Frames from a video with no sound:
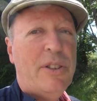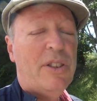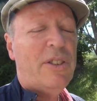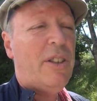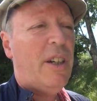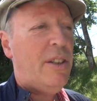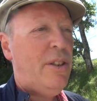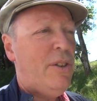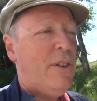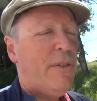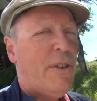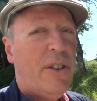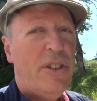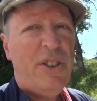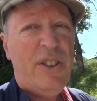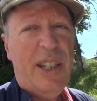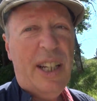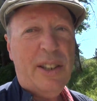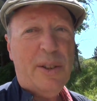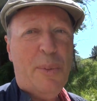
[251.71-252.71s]
because our
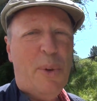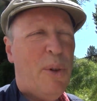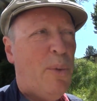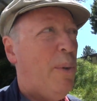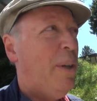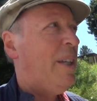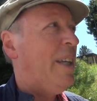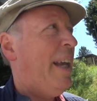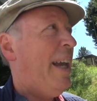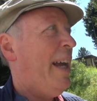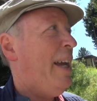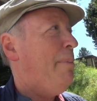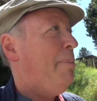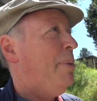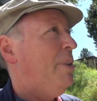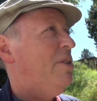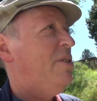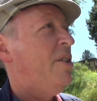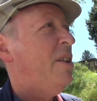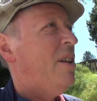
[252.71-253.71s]
university has more than one
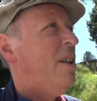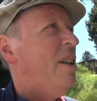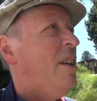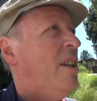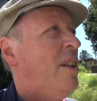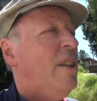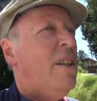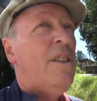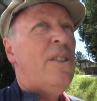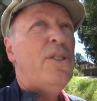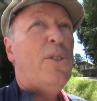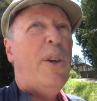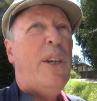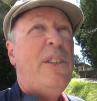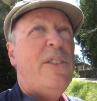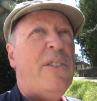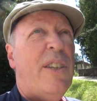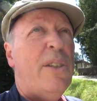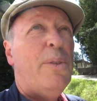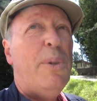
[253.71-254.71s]
campus. So
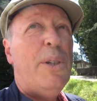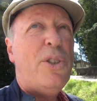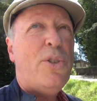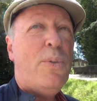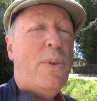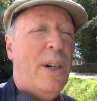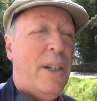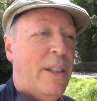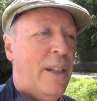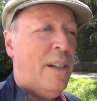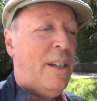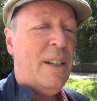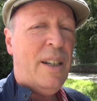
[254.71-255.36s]
he said which one.